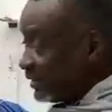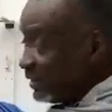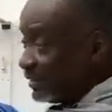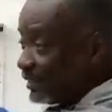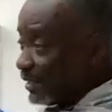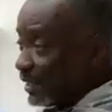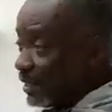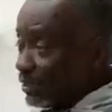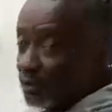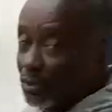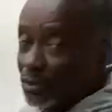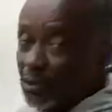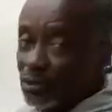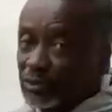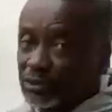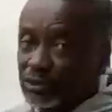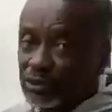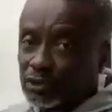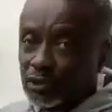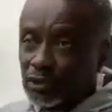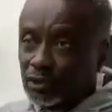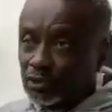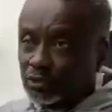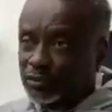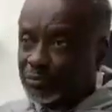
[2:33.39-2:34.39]
things are called
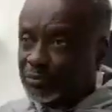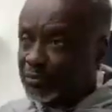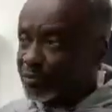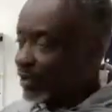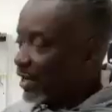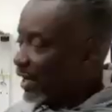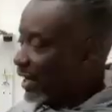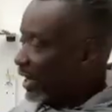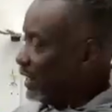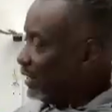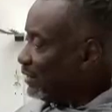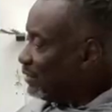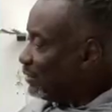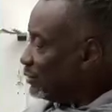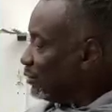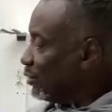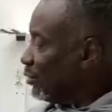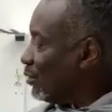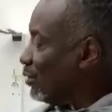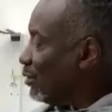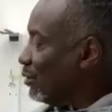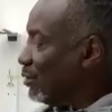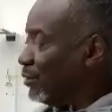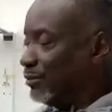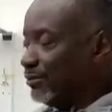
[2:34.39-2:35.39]
Scotch-Brites
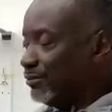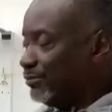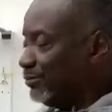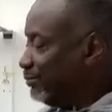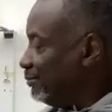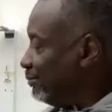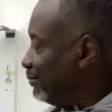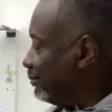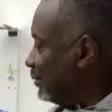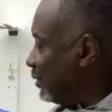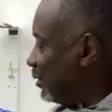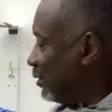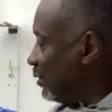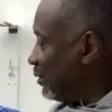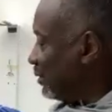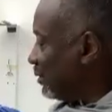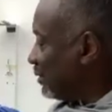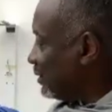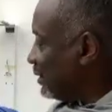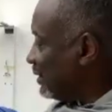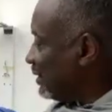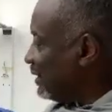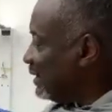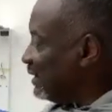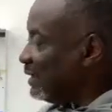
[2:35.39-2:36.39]
or
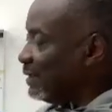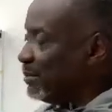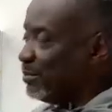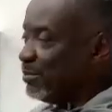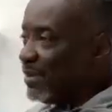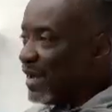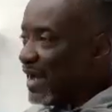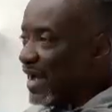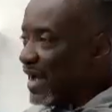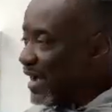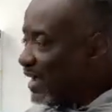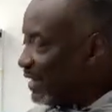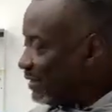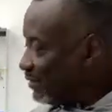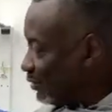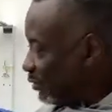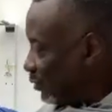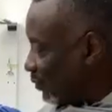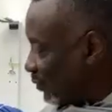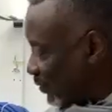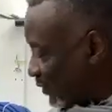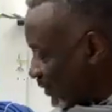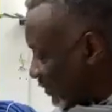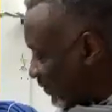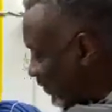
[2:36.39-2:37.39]
cleaning pads or
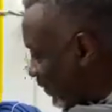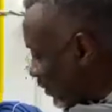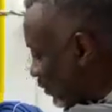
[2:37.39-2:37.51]
whatever